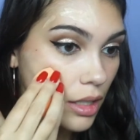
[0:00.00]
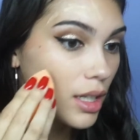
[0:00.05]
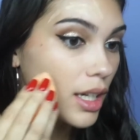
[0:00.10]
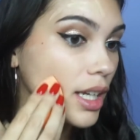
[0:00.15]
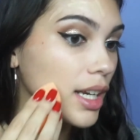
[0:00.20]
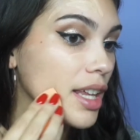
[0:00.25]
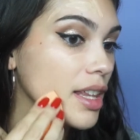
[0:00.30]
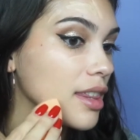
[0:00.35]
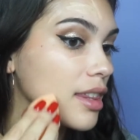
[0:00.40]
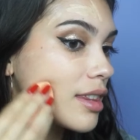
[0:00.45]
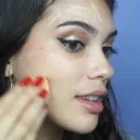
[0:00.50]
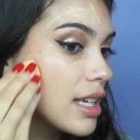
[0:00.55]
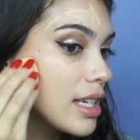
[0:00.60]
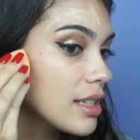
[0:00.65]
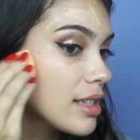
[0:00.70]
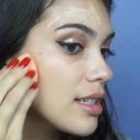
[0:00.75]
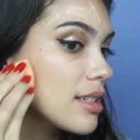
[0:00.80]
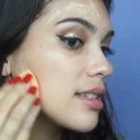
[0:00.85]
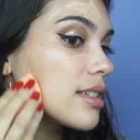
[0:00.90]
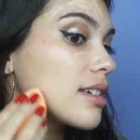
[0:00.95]
And I
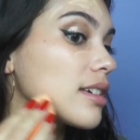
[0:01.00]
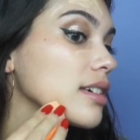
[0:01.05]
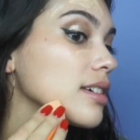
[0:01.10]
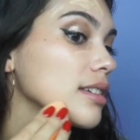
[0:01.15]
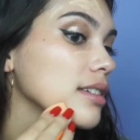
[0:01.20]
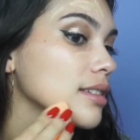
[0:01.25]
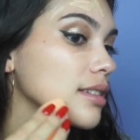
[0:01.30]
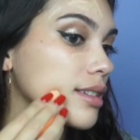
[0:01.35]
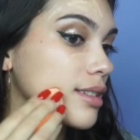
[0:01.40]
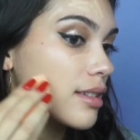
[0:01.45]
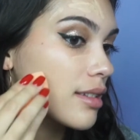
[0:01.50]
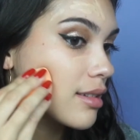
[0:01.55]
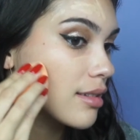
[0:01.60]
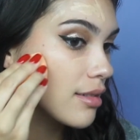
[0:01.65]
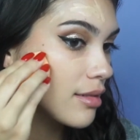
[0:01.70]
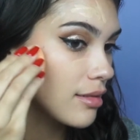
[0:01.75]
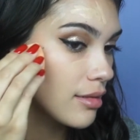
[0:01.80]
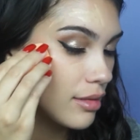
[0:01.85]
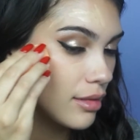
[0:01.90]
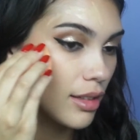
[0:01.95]
think this is
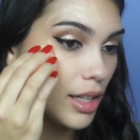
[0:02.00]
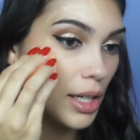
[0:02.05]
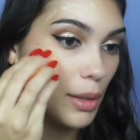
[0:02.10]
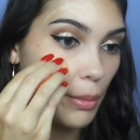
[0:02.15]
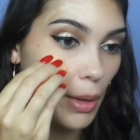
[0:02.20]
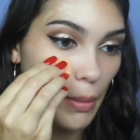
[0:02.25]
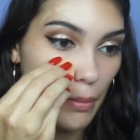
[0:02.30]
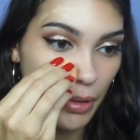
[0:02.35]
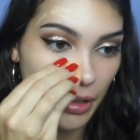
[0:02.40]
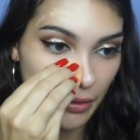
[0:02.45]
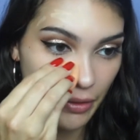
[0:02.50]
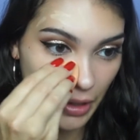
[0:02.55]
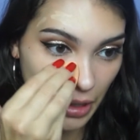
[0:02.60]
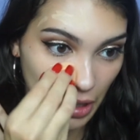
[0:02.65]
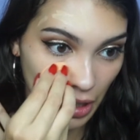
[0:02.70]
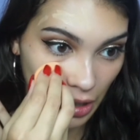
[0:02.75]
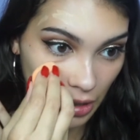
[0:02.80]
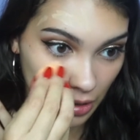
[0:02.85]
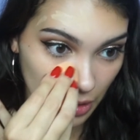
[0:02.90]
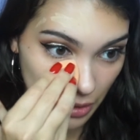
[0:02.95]
like my perfect
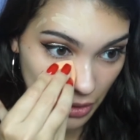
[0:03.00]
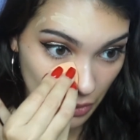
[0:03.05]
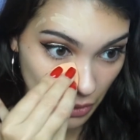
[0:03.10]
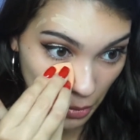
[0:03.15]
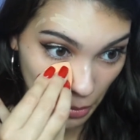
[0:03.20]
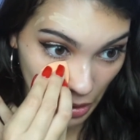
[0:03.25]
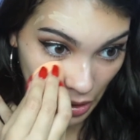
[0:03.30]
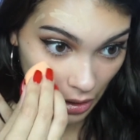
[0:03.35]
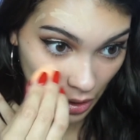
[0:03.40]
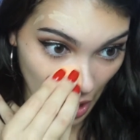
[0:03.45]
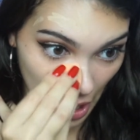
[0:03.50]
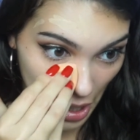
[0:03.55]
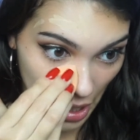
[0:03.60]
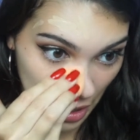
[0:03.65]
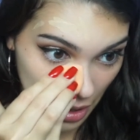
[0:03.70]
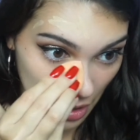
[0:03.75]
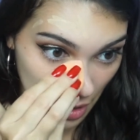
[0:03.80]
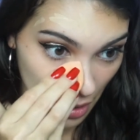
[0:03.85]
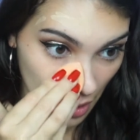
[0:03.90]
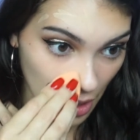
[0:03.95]
color, so I'm
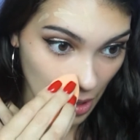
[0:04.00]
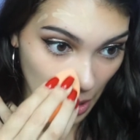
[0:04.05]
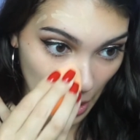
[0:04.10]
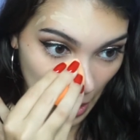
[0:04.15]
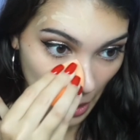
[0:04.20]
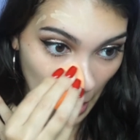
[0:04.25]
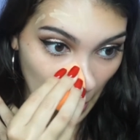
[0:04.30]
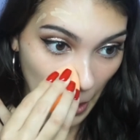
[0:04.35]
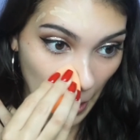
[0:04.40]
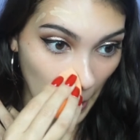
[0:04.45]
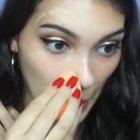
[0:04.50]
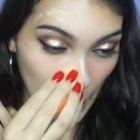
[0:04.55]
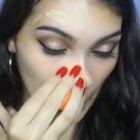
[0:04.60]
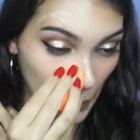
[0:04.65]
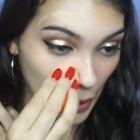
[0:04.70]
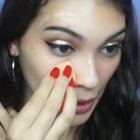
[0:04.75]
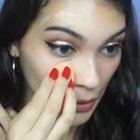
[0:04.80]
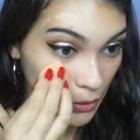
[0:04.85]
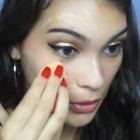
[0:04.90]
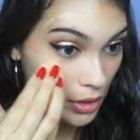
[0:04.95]
glad I
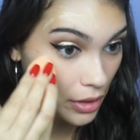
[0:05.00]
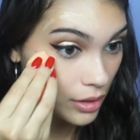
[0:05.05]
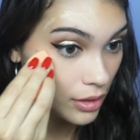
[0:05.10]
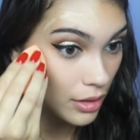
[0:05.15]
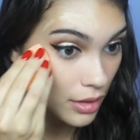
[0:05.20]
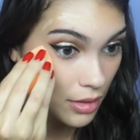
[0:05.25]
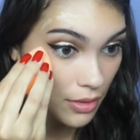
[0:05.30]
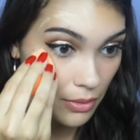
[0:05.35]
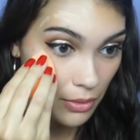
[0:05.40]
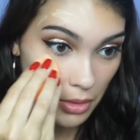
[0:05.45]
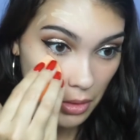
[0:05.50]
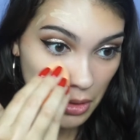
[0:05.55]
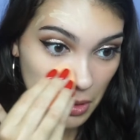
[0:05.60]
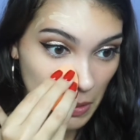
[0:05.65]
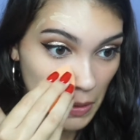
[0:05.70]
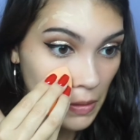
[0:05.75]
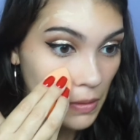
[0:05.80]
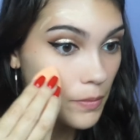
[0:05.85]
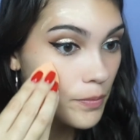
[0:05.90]
went with this one.